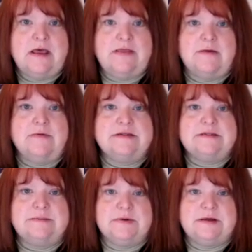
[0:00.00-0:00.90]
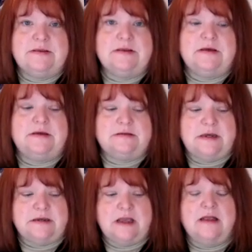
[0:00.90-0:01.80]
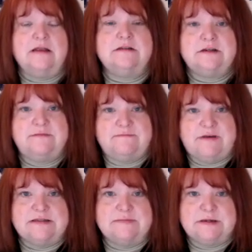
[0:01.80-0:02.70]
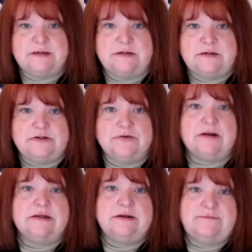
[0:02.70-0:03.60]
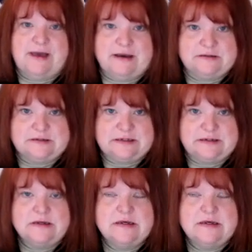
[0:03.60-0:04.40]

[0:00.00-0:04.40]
And that was to bring the technology investment directly to faculty.